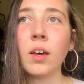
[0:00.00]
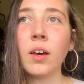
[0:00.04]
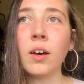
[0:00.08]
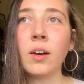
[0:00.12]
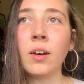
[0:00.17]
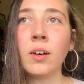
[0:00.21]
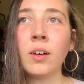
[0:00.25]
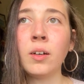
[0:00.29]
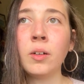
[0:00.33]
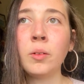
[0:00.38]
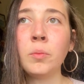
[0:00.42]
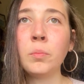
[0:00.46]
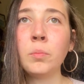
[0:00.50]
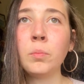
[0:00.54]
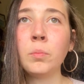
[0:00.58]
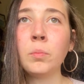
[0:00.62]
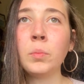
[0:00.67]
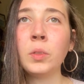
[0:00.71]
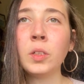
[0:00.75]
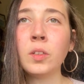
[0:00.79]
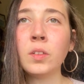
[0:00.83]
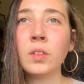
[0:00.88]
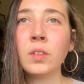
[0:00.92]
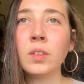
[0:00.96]
um,
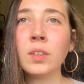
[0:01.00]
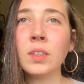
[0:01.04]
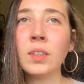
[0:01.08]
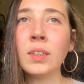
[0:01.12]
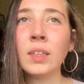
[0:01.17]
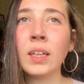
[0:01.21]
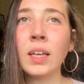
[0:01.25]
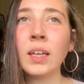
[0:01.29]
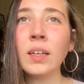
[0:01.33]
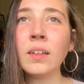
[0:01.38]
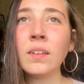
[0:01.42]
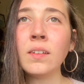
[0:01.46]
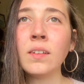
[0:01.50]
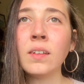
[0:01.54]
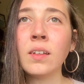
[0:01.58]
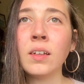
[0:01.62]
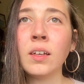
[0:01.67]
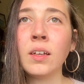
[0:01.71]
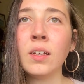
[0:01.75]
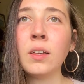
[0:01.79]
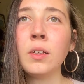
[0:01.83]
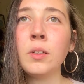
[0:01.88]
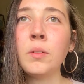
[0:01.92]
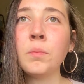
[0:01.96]
but the next
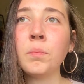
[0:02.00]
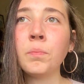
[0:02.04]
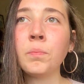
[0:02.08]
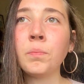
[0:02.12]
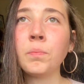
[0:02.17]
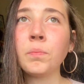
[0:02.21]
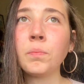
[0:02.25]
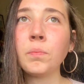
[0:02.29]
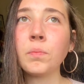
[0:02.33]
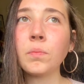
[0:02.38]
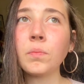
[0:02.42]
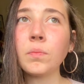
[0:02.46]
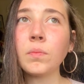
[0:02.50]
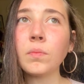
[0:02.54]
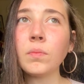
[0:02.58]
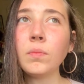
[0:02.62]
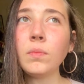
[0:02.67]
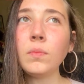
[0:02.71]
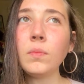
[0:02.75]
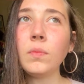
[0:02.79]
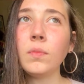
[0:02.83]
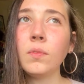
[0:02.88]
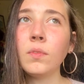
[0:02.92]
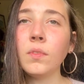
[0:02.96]
day
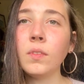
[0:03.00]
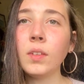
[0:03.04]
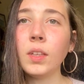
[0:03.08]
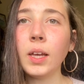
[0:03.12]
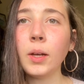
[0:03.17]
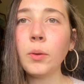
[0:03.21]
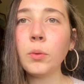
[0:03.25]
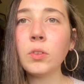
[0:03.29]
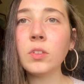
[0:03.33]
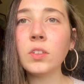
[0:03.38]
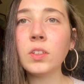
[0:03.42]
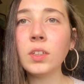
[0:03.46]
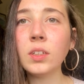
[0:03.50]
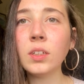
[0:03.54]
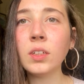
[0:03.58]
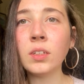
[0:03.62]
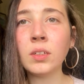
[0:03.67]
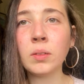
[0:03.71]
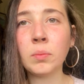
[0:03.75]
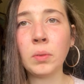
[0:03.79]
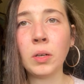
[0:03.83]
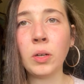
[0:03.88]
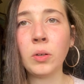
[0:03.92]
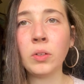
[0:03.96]
I was thinking
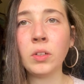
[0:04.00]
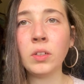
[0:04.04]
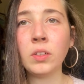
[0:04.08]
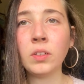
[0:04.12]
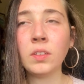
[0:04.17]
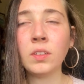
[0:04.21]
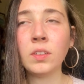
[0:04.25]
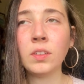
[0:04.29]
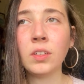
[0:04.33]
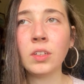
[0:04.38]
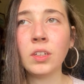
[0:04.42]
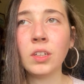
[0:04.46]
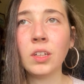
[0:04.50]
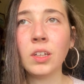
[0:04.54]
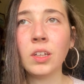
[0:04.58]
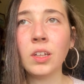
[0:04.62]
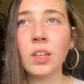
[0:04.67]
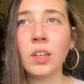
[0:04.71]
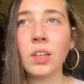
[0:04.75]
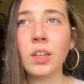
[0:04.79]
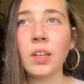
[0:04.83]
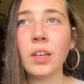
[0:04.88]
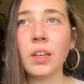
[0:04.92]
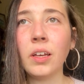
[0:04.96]
about it
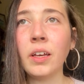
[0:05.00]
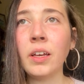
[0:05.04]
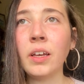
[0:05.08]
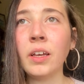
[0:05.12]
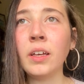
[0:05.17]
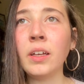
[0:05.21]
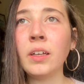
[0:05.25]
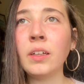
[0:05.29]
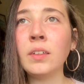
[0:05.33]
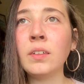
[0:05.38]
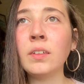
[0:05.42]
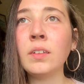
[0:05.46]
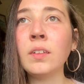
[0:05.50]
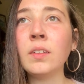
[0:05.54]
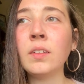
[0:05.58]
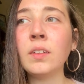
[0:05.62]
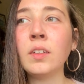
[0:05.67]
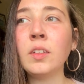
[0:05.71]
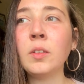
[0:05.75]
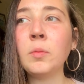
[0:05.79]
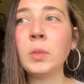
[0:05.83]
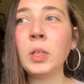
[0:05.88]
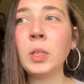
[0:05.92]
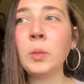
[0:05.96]
and
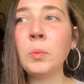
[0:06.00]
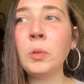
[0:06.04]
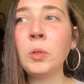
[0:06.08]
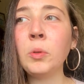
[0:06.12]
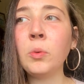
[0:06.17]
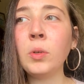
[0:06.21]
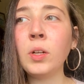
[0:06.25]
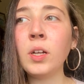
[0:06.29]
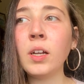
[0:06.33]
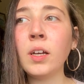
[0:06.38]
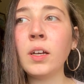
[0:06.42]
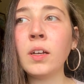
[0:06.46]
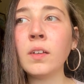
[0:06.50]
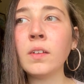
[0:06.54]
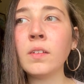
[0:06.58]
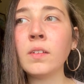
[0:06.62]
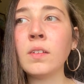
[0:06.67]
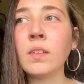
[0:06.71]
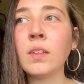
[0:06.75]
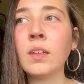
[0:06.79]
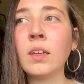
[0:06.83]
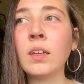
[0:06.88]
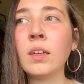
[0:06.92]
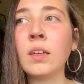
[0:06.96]
it made me realize
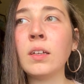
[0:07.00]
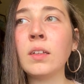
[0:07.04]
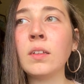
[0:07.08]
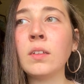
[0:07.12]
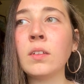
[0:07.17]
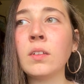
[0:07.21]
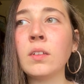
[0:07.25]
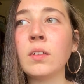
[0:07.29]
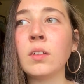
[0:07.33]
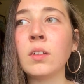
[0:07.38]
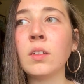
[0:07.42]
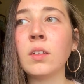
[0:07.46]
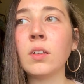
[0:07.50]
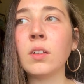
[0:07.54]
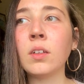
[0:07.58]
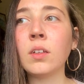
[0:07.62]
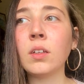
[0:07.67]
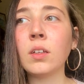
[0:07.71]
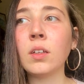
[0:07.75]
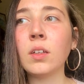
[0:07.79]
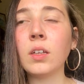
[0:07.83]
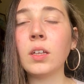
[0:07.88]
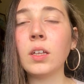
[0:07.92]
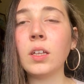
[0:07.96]
that
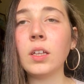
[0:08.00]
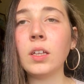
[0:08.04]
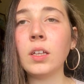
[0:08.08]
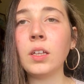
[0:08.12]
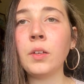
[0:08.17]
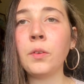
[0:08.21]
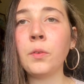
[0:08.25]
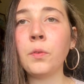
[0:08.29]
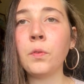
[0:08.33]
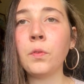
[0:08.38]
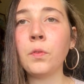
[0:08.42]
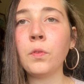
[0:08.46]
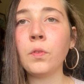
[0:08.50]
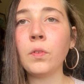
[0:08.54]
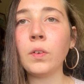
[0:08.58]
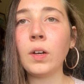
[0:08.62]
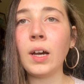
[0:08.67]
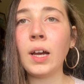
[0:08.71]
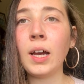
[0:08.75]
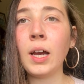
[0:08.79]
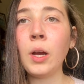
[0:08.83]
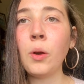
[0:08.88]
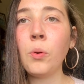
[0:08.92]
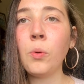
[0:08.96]
if
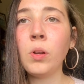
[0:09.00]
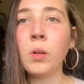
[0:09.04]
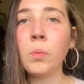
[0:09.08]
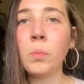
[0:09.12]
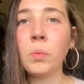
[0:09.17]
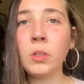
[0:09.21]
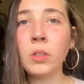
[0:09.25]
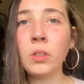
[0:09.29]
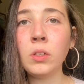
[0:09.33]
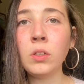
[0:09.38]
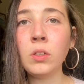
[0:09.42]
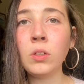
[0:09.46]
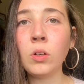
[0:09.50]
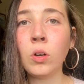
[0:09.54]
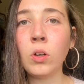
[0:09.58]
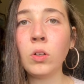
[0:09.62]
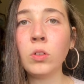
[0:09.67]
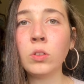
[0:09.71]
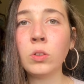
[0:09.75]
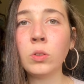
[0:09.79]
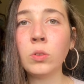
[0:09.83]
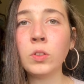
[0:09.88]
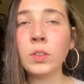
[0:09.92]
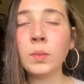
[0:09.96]
I will be on
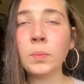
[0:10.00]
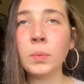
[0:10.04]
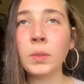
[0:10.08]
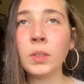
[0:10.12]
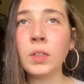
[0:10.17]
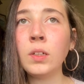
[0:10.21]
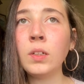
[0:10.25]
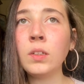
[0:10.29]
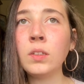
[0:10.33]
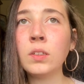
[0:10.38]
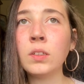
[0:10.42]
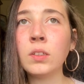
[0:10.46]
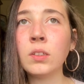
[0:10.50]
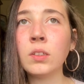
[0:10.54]
those pills,